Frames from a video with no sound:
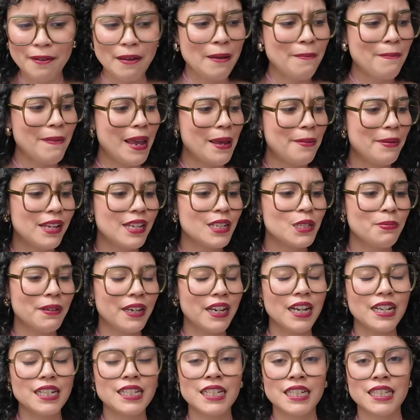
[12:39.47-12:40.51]
and maybe it's
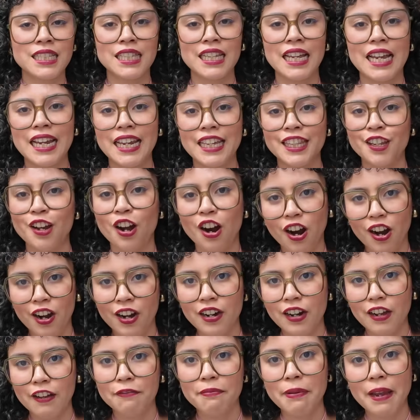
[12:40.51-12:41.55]
because it's like in the
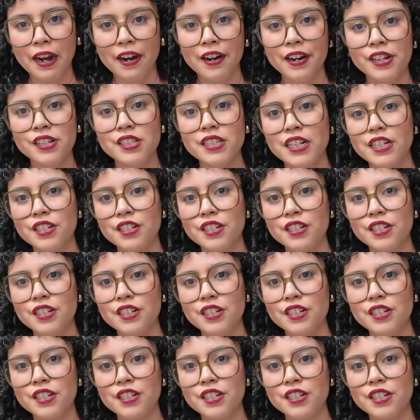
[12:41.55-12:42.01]
heart of Paris,